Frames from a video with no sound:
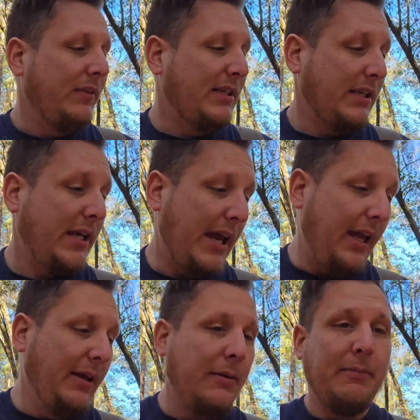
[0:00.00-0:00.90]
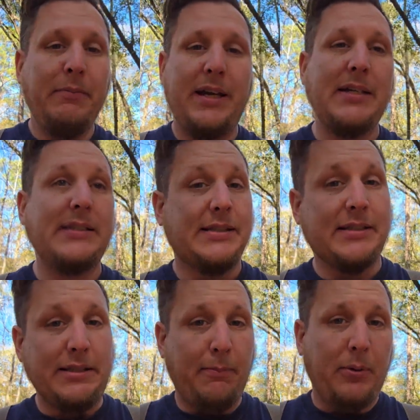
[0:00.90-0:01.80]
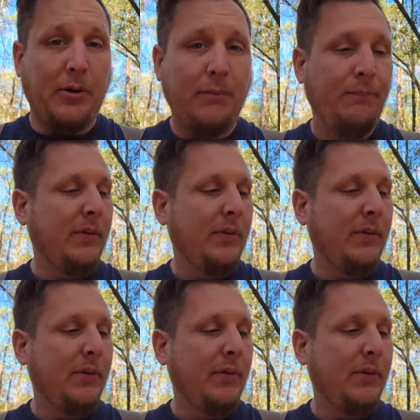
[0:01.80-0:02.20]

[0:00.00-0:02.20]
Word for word: today because it's simple